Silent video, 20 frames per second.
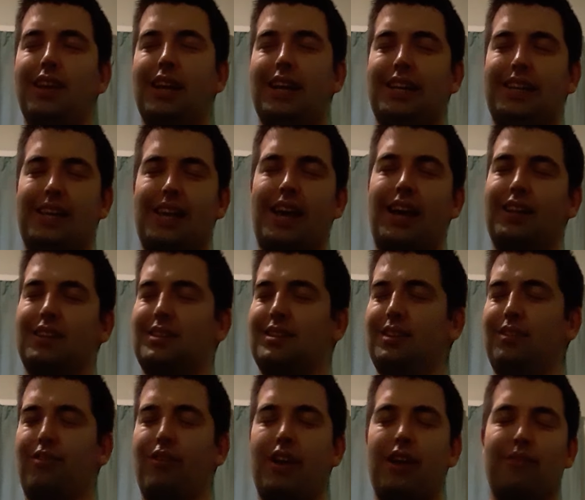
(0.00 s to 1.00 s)
yeah, it's
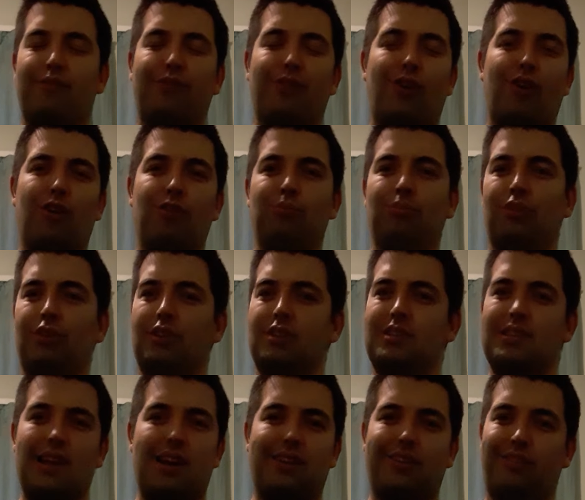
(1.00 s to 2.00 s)
in great form, but it's
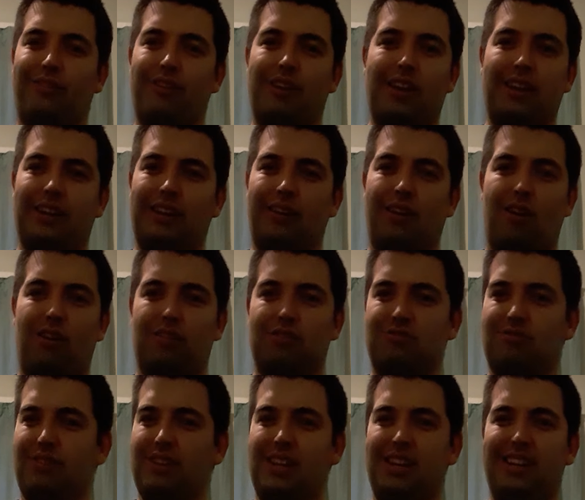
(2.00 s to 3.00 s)
not a graded horse.
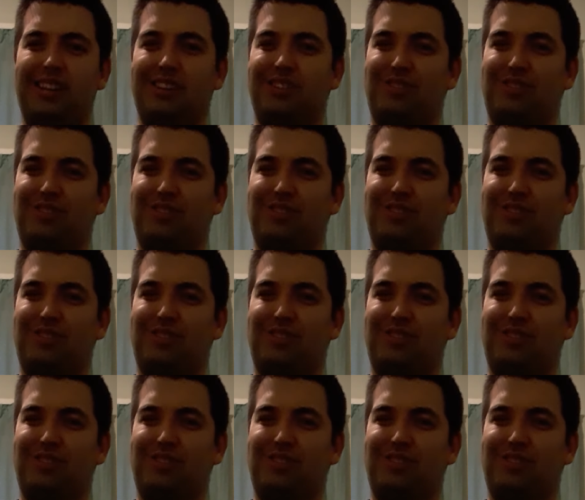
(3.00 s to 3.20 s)
Really,